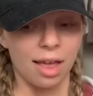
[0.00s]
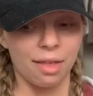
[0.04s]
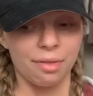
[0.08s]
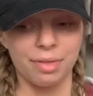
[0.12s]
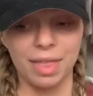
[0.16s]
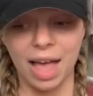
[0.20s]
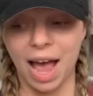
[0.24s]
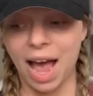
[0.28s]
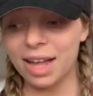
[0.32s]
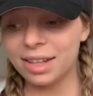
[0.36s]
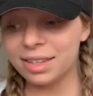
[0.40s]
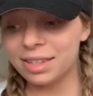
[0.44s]

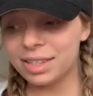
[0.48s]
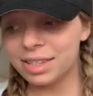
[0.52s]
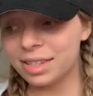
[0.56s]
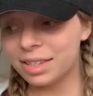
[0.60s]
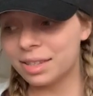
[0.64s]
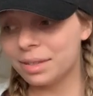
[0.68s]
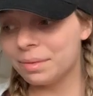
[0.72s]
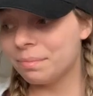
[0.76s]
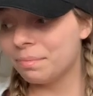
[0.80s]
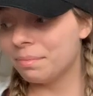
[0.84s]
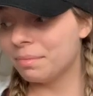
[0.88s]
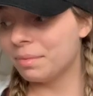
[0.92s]
That's
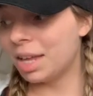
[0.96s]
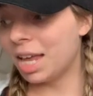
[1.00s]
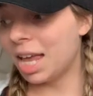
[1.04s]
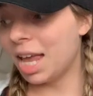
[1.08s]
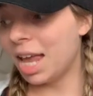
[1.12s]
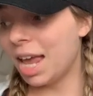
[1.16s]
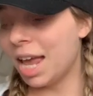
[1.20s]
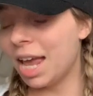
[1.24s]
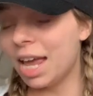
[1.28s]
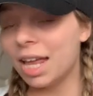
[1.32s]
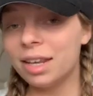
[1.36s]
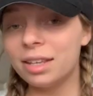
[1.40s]

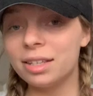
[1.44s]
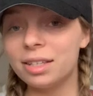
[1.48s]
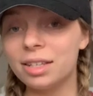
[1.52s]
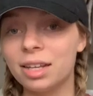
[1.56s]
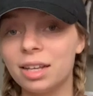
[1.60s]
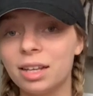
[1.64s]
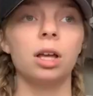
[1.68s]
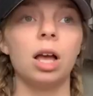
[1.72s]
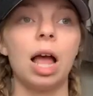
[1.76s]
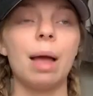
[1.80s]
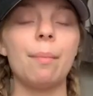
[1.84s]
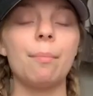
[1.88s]
it.
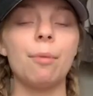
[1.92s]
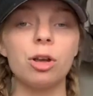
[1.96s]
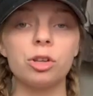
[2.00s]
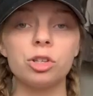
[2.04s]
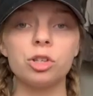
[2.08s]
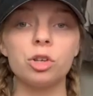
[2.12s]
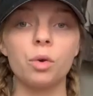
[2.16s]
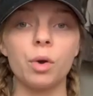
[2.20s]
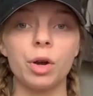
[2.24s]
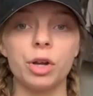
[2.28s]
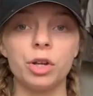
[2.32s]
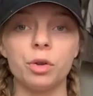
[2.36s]
I'm
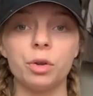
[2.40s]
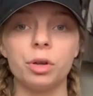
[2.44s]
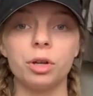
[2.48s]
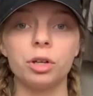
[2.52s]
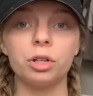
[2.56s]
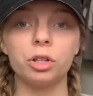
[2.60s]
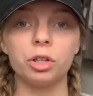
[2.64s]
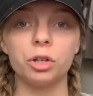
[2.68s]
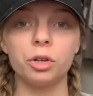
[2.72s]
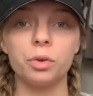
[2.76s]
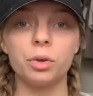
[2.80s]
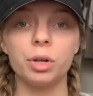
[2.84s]
also going to
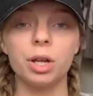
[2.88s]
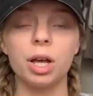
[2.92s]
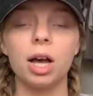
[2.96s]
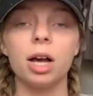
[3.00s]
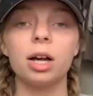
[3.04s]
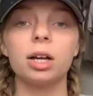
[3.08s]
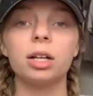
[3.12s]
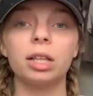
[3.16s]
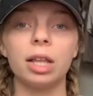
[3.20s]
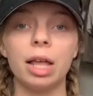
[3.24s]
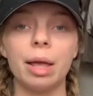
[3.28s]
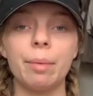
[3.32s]
include a
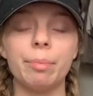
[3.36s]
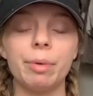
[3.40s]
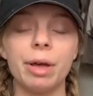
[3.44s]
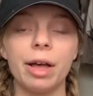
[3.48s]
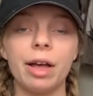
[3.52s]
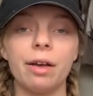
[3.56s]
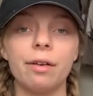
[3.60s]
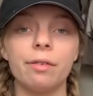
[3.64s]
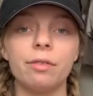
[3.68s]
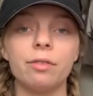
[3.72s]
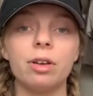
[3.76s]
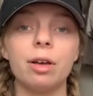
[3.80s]
clip
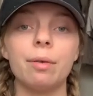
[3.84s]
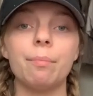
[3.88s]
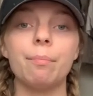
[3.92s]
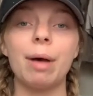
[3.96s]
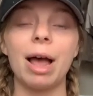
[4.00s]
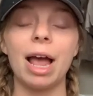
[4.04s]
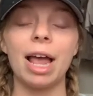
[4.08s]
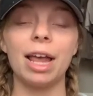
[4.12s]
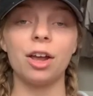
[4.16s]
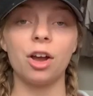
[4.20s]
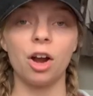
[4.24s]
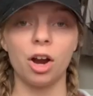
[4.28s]
of
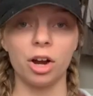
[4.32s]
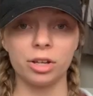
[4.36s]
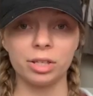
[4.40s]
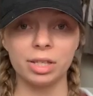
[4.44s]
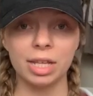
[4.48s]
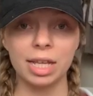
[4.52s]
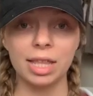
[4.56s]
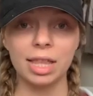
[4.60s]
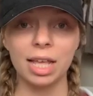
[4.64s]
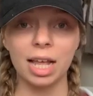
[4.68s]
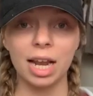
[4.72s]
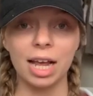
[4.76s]
my car
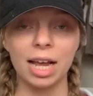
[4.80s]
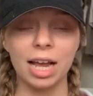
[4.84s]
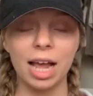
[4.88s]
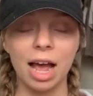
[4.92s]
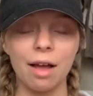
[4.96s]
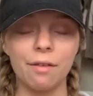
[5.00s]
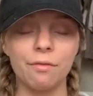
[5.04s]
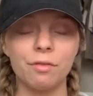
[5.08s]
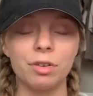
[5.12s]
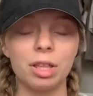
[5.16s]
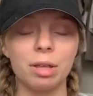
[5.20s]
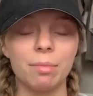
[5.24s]
seat that I
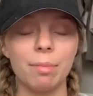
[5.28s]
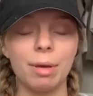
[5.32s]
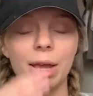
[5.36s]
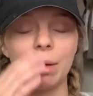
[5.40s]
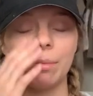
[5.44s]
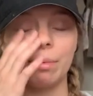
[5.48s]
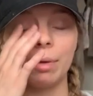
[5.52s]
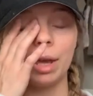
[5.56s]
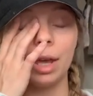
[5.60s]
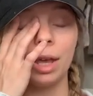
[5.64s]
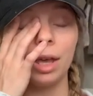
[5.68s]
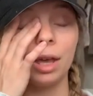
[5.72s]
got for the
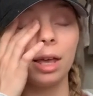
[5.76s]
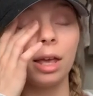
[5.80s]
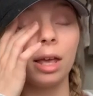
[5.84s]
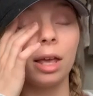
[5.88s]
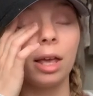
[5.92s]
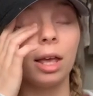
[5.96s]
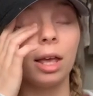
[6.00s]
baby,